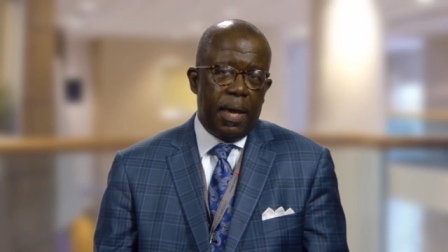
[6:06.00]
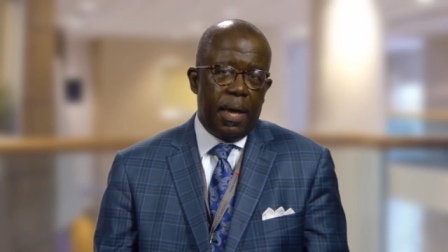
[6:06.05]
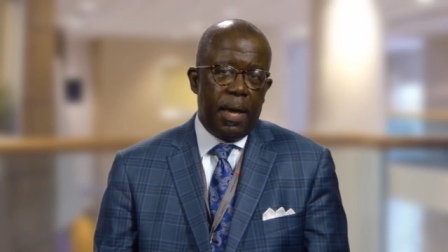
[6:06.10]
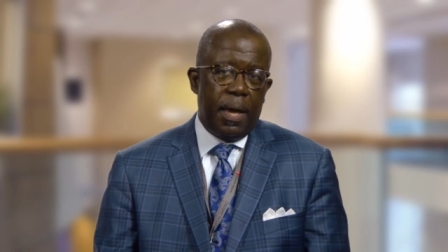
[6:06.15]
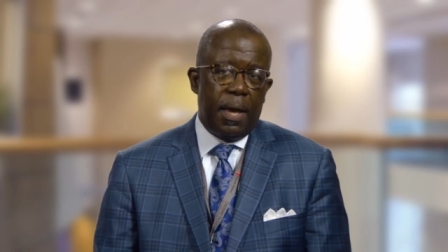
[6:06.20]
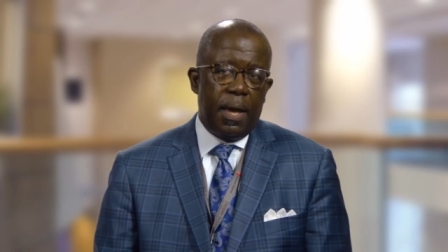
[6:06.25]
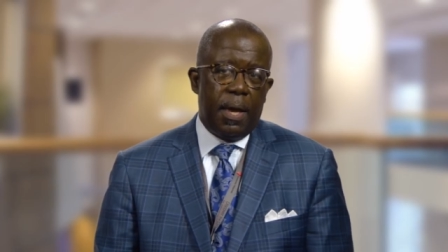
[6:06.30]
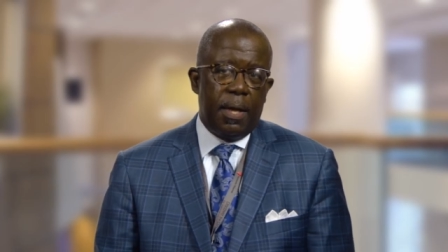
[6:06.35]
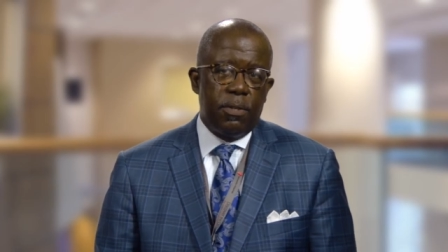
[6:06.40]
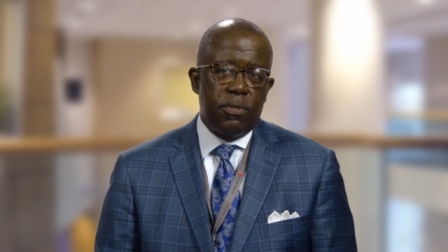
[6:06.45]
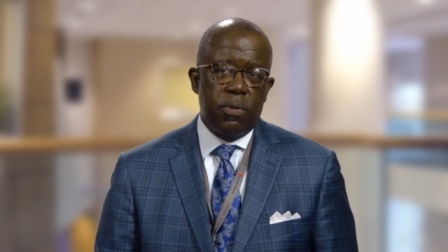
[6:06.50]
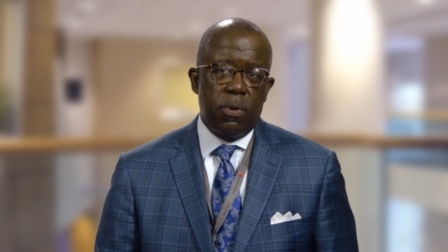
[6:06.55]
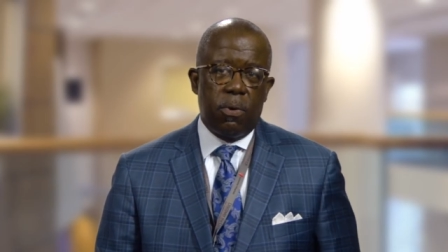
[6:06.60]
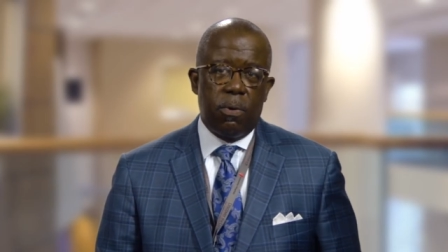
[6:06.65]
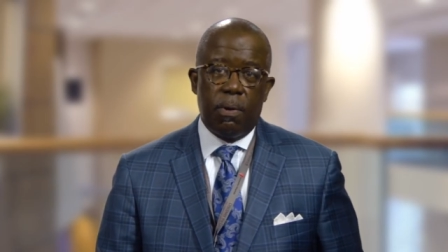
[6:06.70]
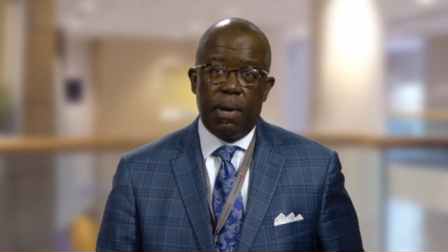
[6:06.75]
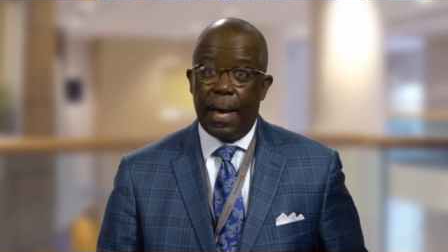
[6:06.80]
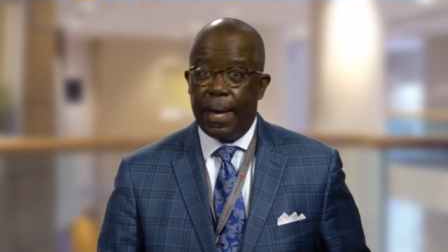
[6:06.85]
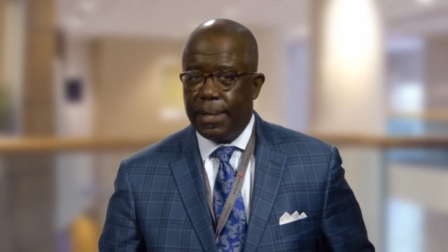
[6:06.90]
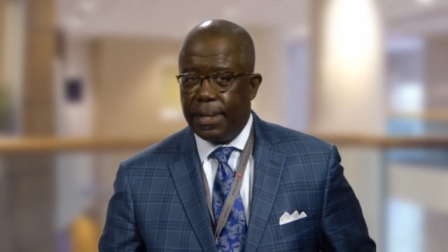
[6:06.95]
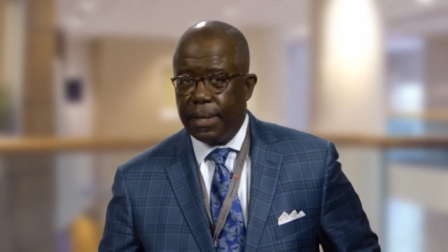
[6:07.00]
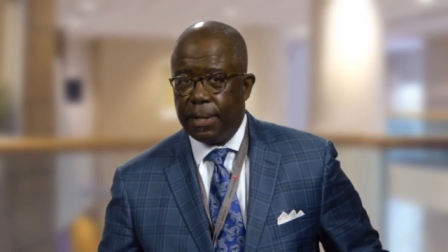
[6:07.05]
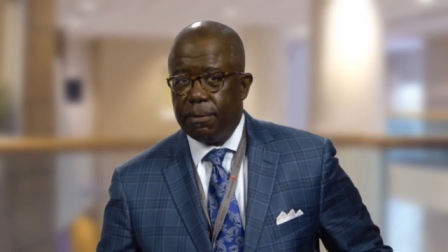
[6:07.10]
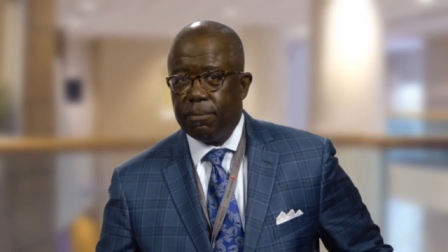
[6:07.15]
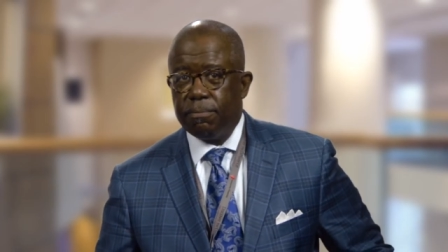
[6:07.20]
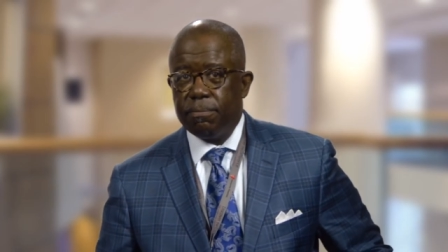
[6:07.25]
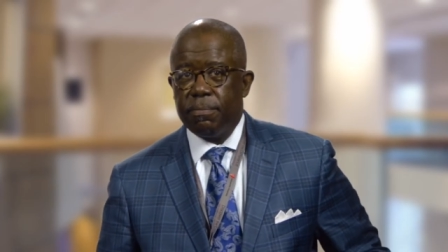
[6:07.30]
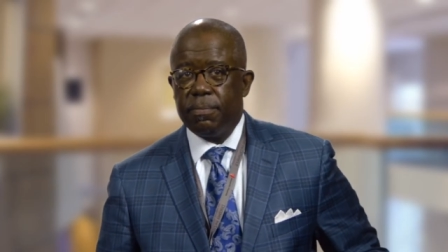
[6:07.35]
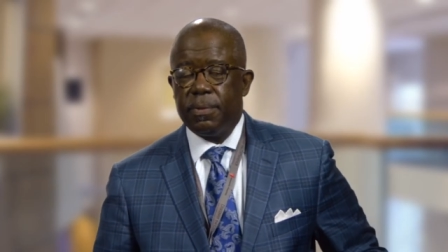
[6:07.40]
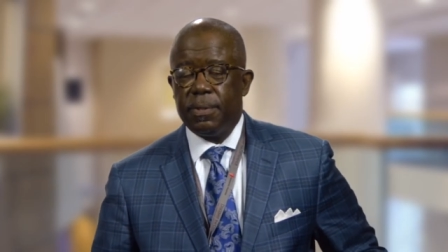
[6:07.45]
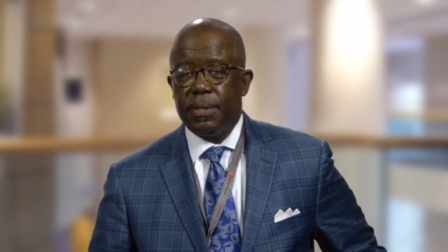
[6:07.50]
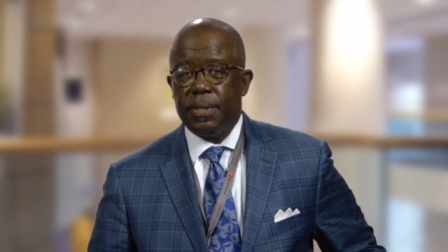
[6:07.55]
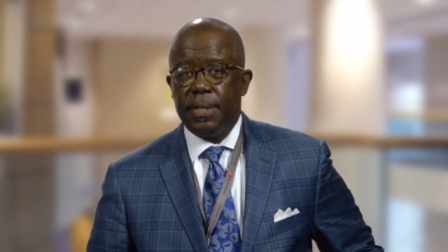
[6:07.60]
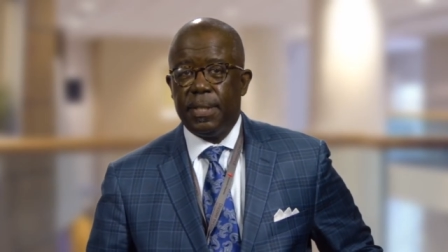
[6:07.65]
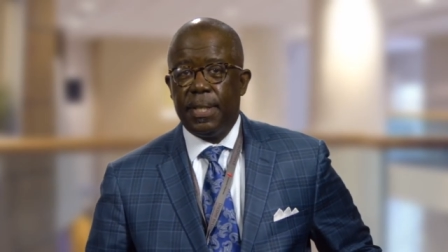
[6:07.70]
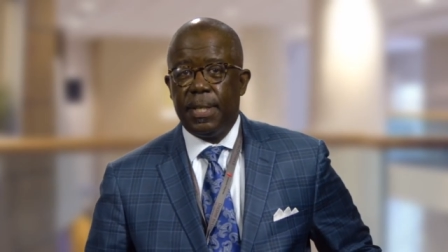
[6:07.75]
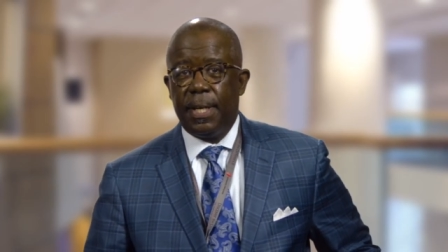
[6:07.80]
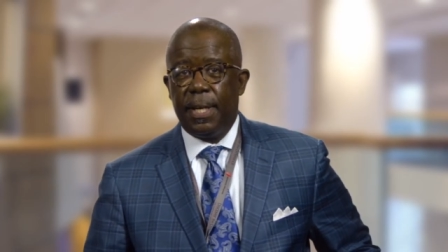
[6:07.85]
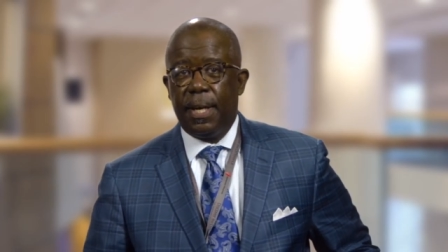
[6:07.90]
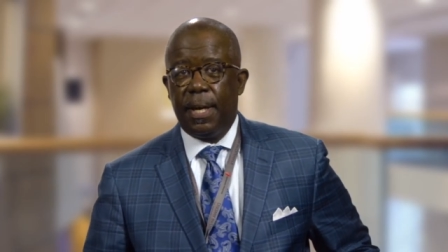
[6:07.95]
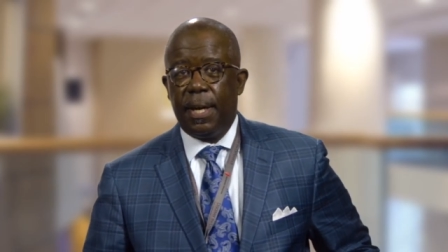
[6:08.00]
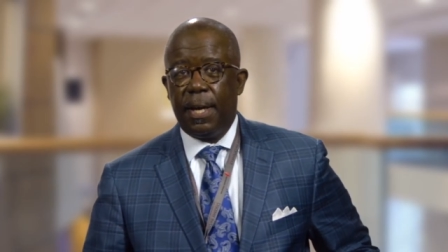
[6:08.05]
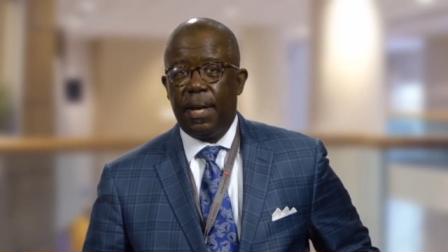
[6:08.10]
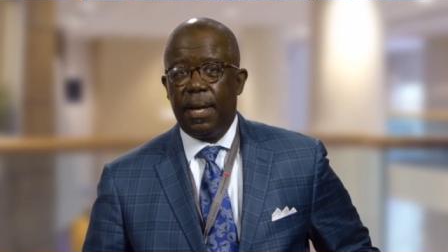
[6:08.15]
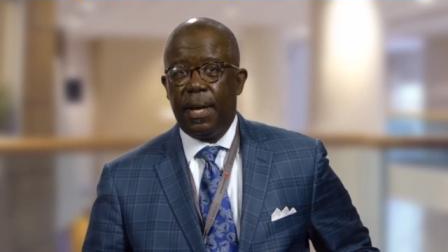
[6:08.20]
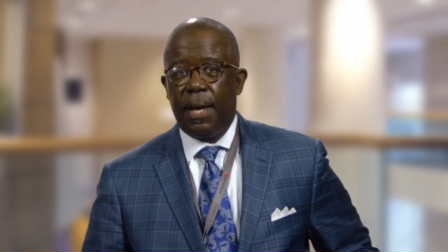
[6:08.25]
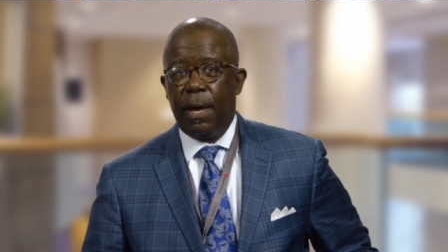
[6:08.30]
And so I did. Uh,